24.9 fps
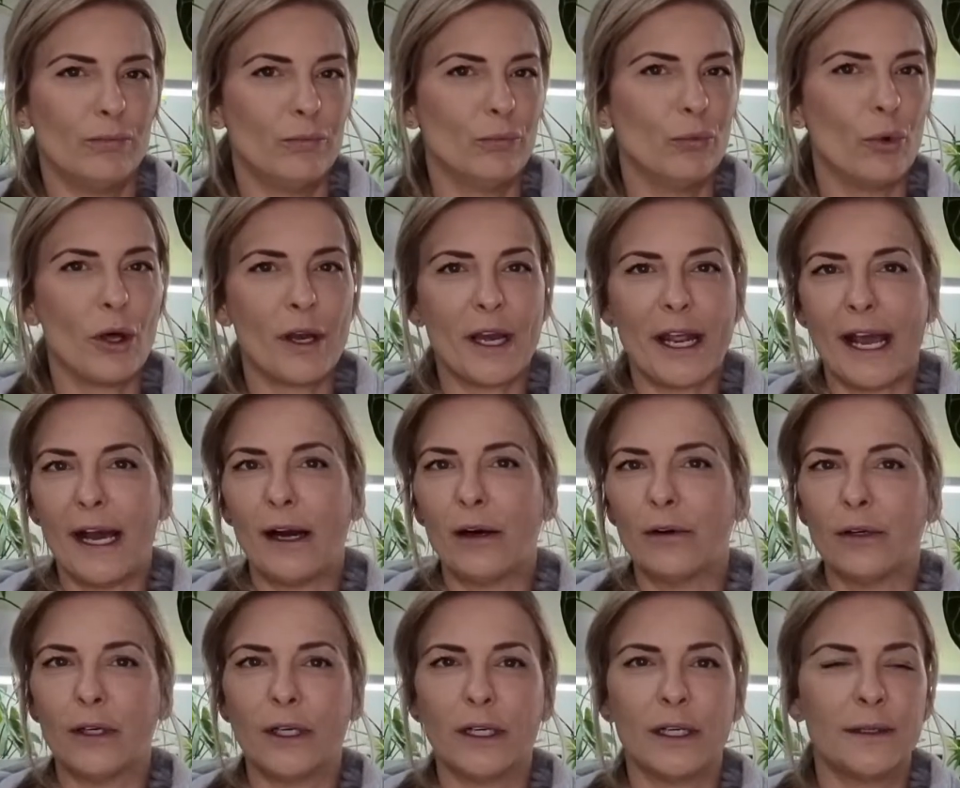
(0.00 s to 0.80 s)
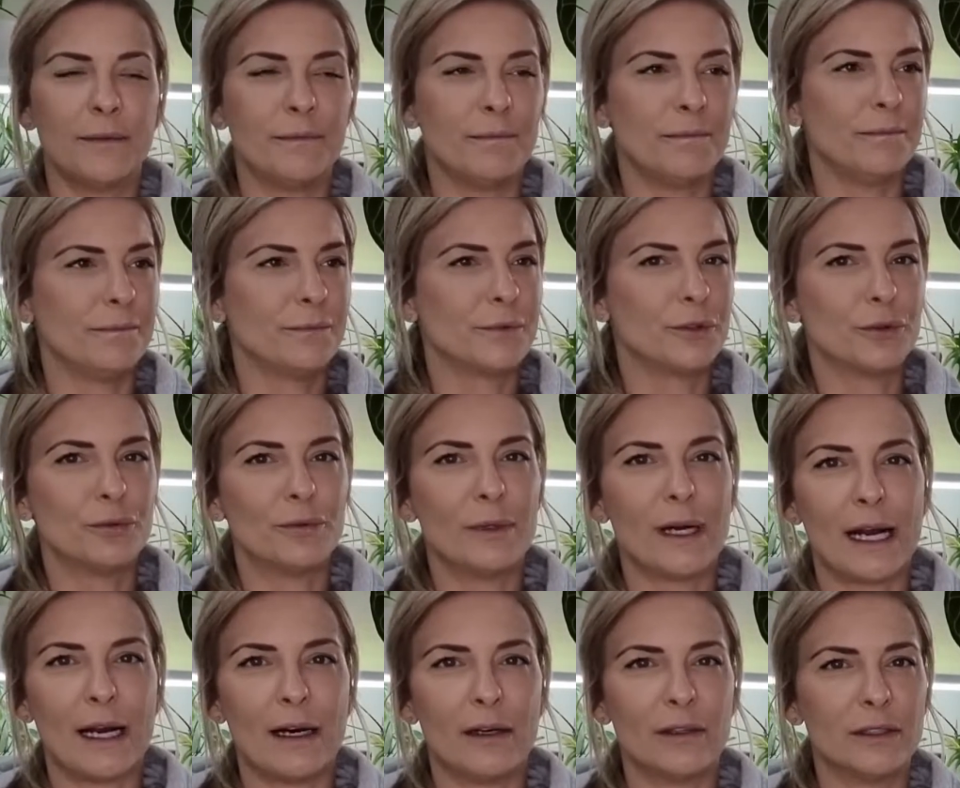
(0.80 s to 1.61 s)
1 hour, 2
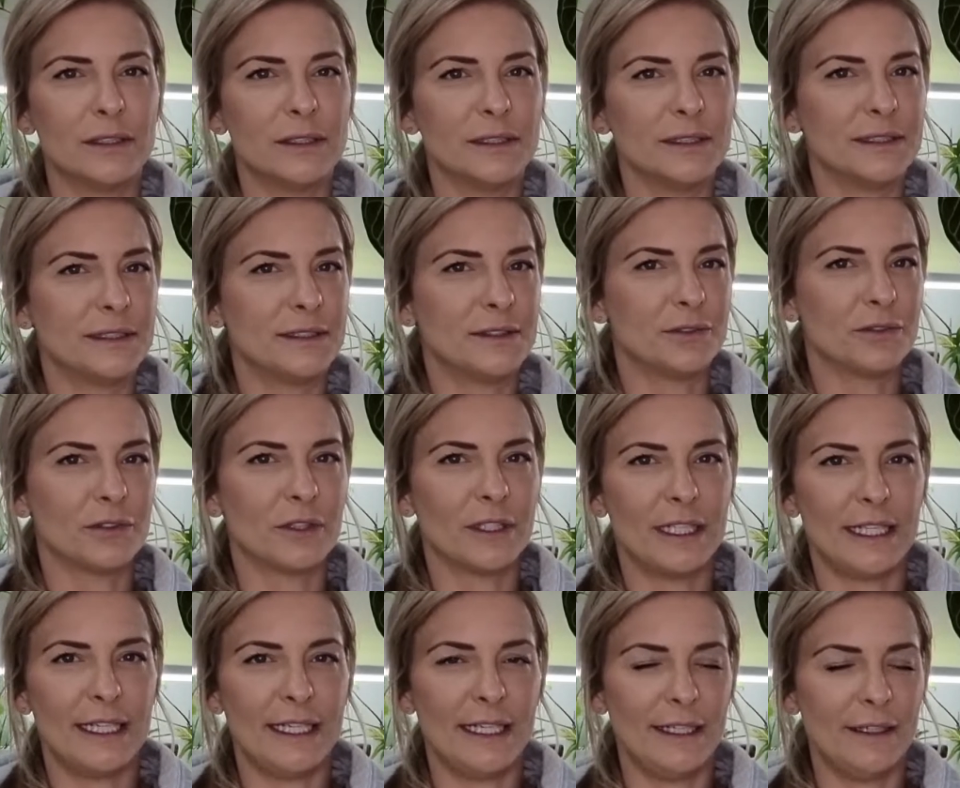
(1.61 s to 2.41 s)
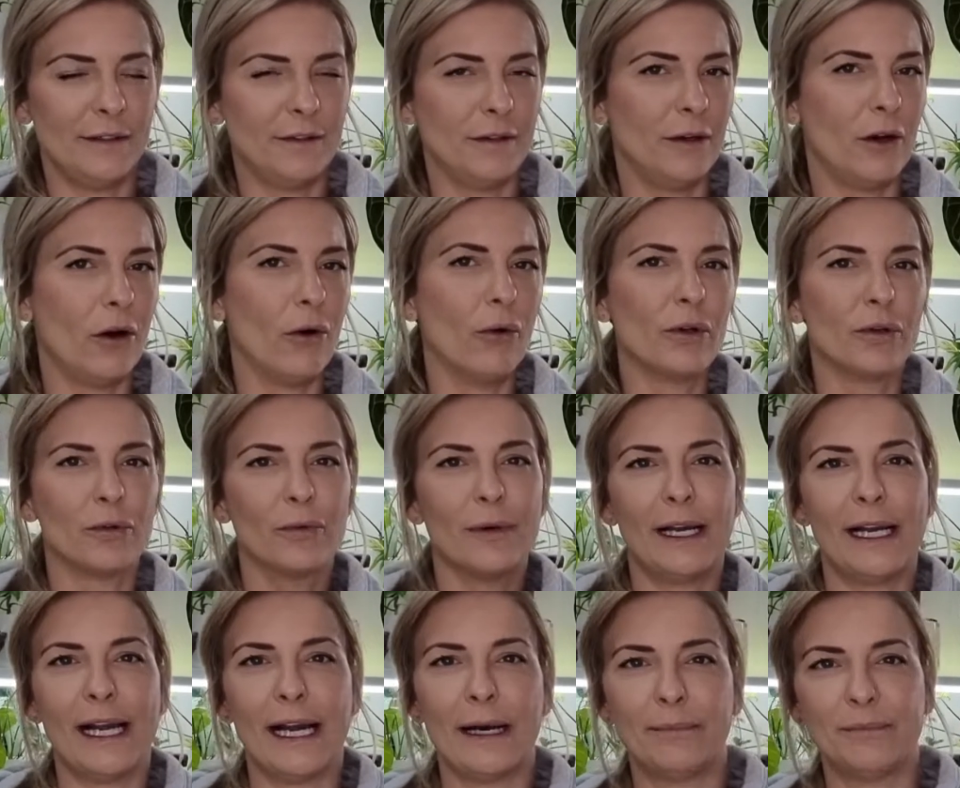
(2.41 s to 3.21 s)
hours, three, all the
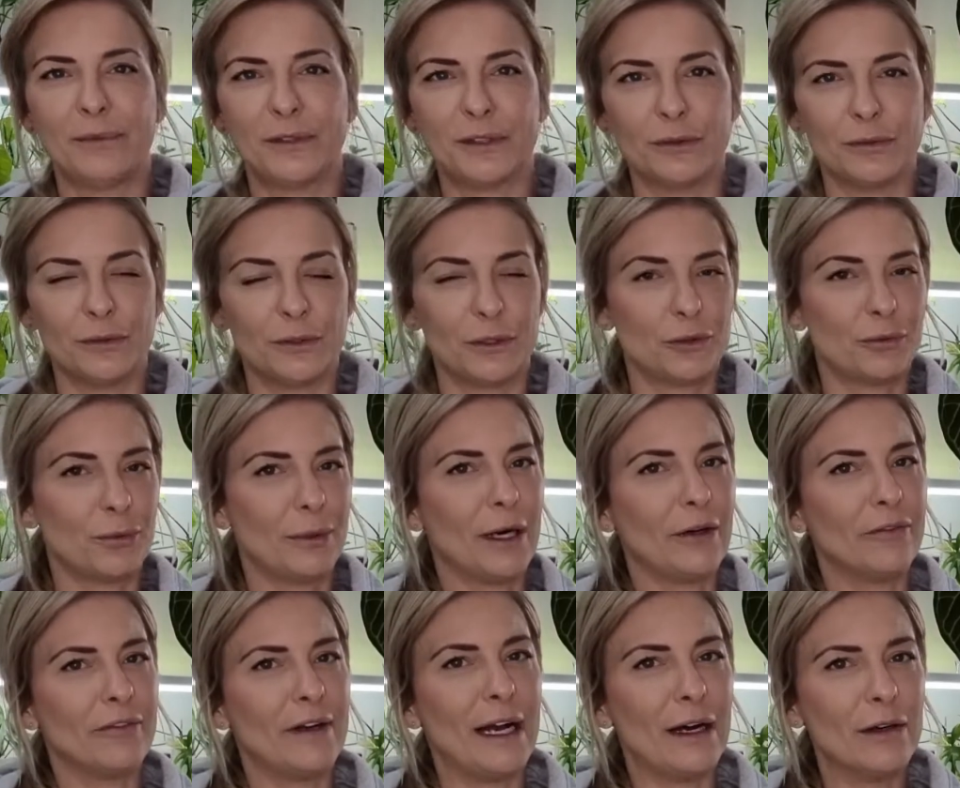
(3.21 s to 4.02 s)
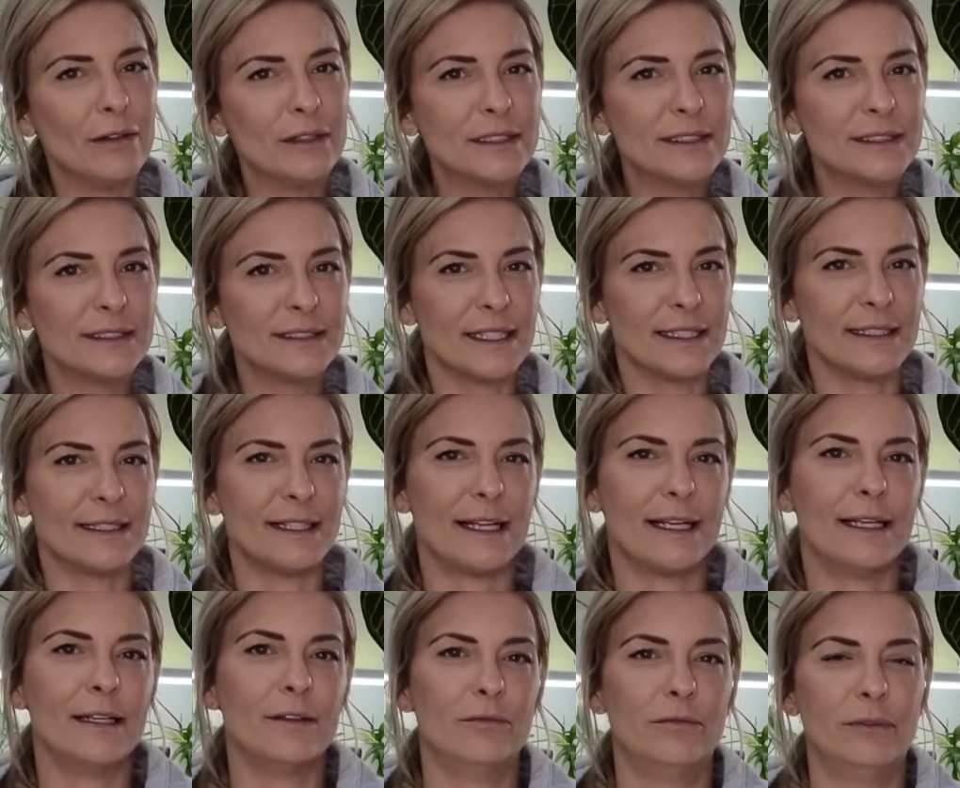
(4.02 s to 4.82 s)
way up to 12 hours, and
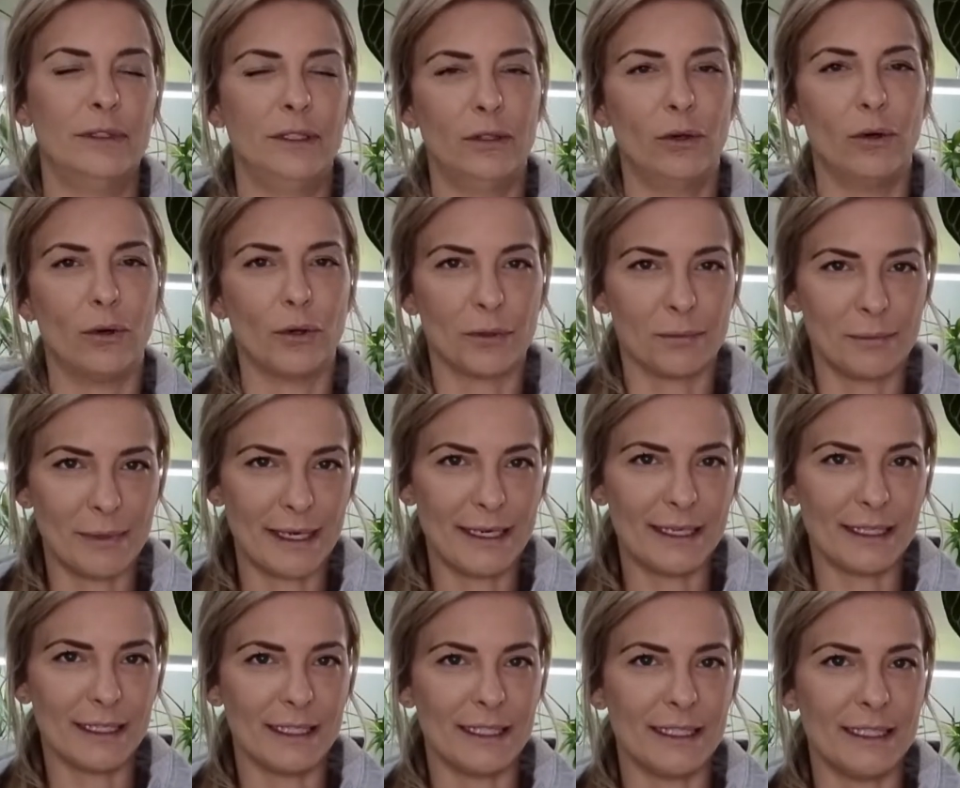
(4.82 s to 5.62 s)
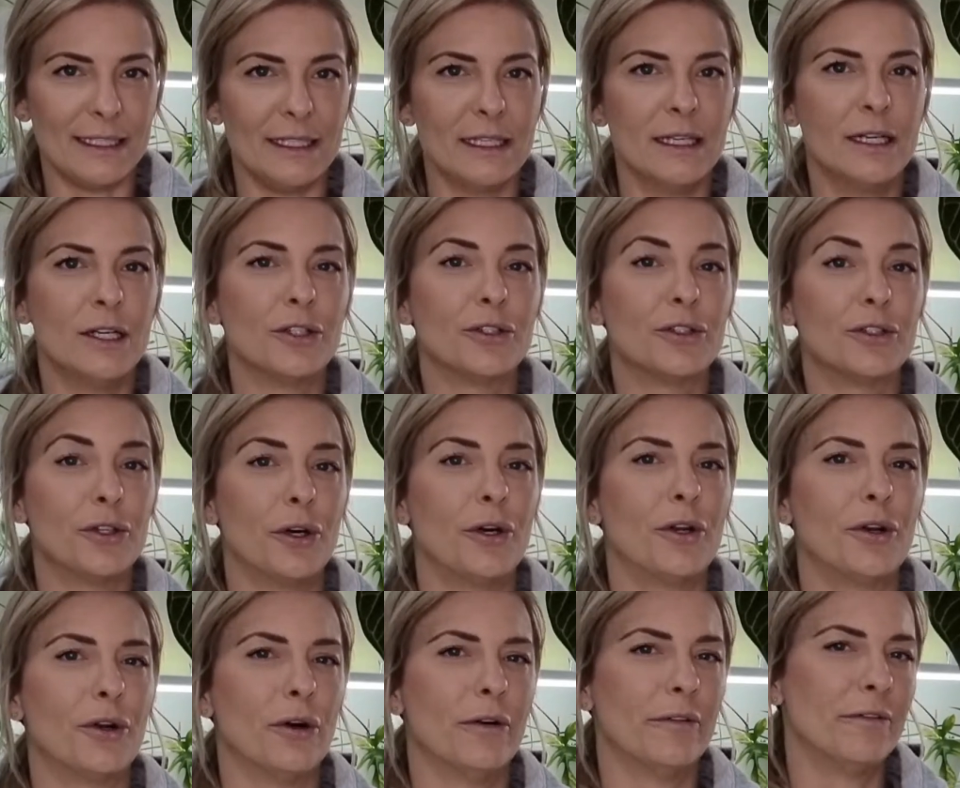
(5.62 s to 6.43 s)
then it will automatically
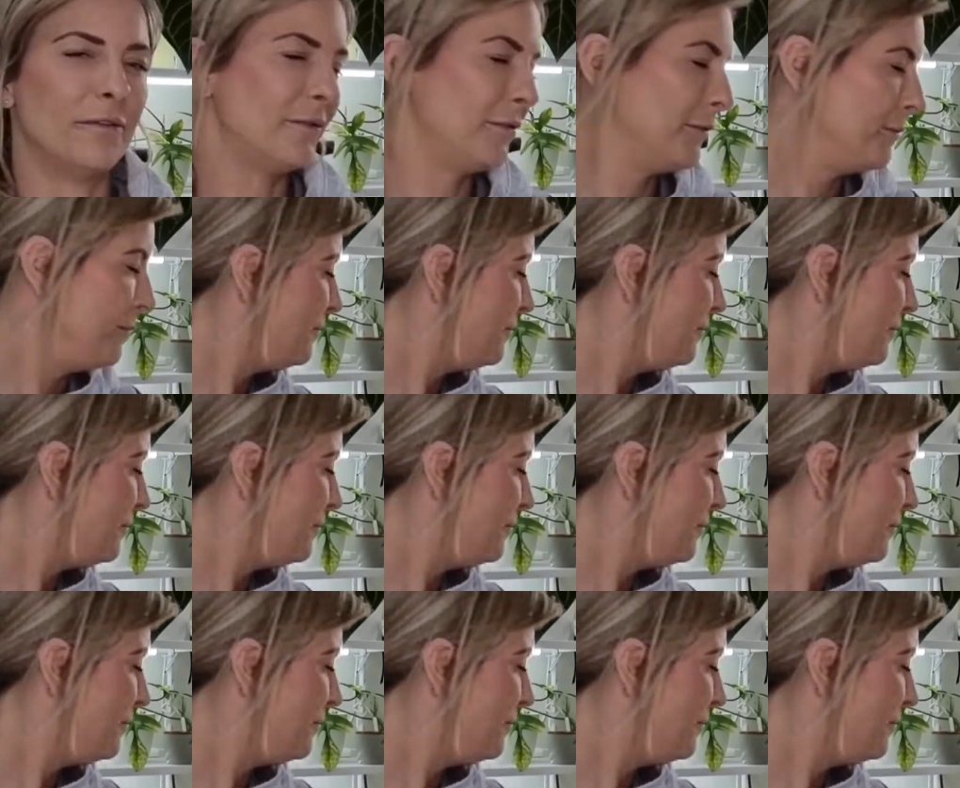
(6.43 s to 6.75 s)
turn off.